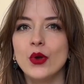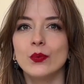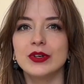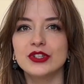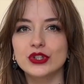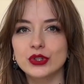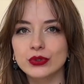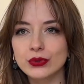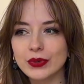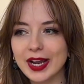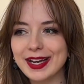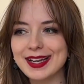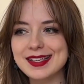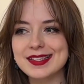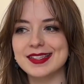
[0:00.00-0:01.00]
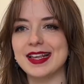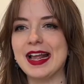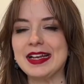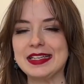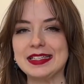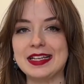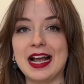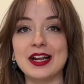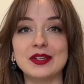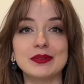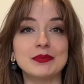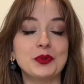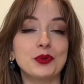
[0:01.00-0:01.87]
which create a scent that